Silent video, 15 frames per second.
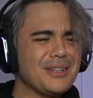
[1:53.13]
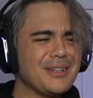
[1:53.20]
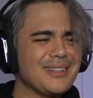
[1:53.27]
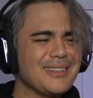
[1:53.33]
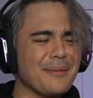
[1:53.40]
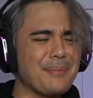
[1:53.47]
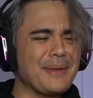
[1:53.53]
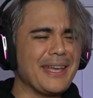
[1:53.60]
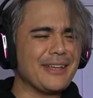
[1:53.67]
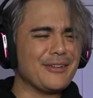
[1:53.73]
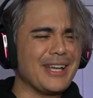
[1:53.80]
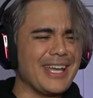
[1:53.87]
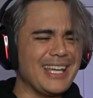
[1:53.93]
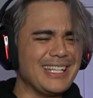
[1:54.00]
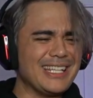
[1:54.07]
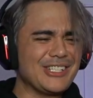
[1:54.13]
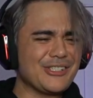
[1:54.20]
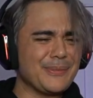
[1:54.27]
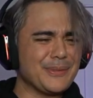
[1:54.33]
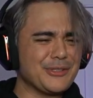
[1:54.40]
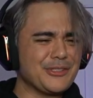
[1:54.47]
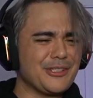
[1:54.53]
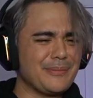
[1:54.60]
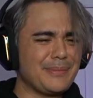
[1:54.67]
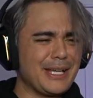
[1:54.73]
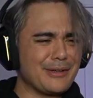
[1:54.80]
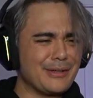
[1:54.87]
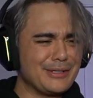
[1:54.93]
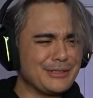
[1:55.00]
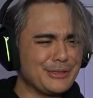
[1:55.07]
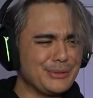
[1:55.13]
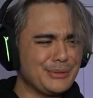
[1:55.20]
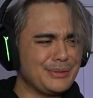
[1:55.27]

The piano and instrumental in the background too?